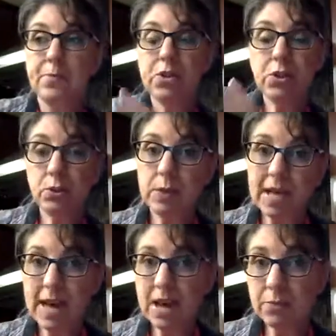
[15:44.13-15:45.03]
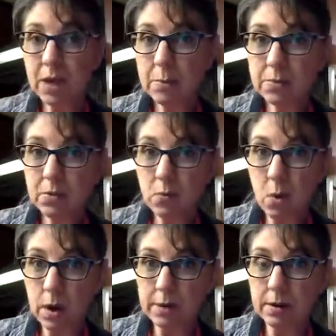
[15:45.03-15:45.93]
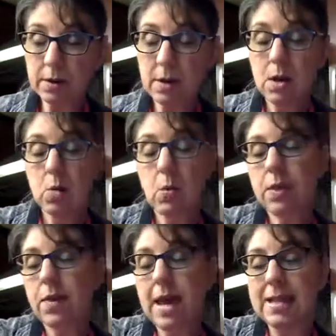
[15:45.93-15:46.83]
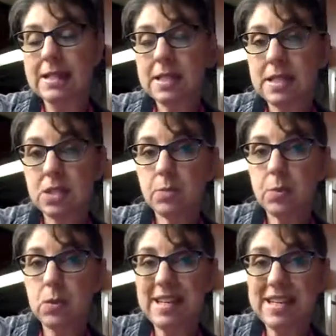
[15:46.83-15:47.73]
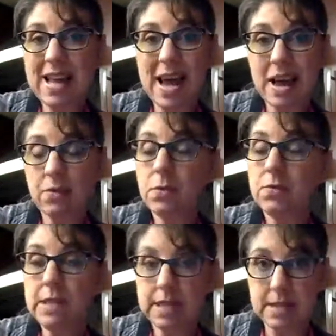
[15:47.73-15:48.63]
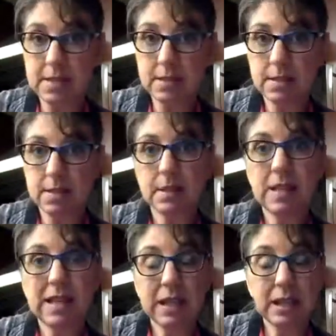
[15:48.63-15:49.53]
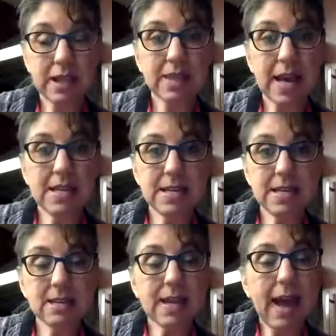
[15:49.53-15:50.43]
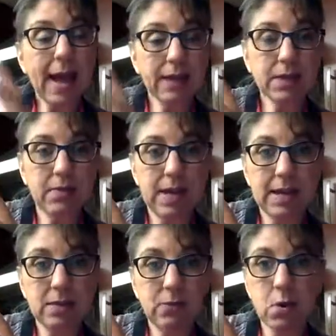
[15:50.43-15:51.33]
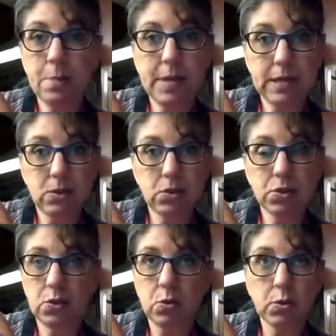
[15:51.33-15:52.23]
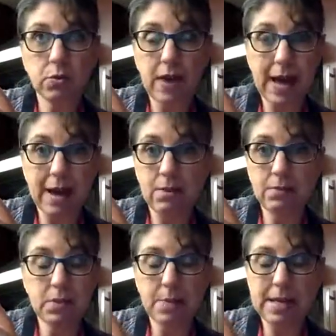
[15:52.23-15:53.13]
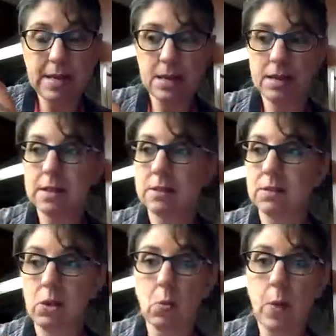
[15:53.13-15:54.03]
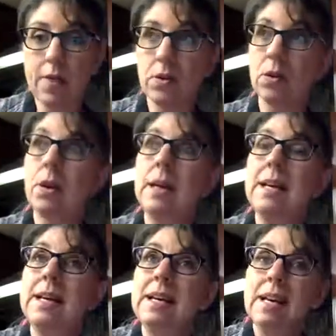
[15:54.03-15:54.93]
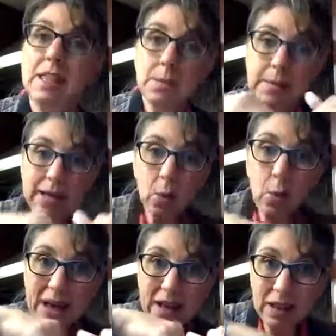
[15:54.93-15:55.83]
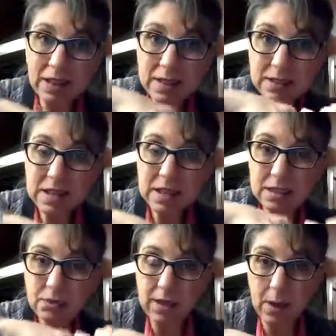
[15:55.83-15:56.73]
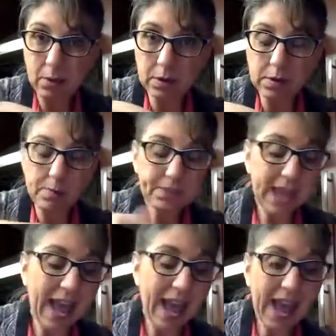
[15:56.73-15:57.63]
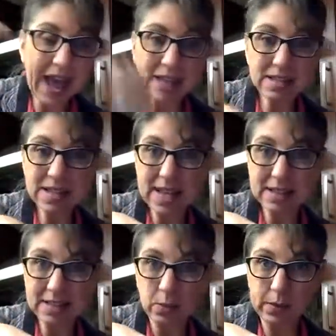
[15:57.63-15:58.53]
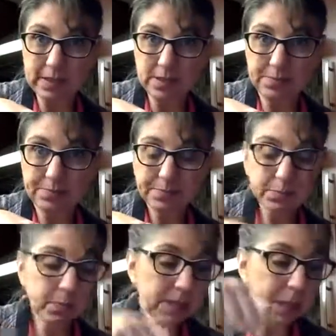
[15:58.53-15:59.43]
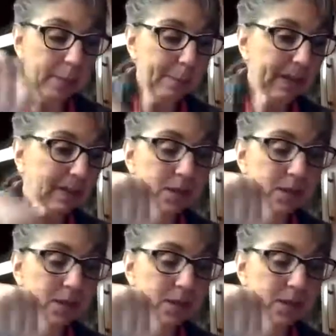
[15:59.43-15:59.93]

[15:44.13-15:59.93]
2.5 cups of water with 1.5 teaspoons of yeast. Let that yeast activate for a minute or 2 or 5, depending on your weather. Then make a well in the flour, add that liquid, mix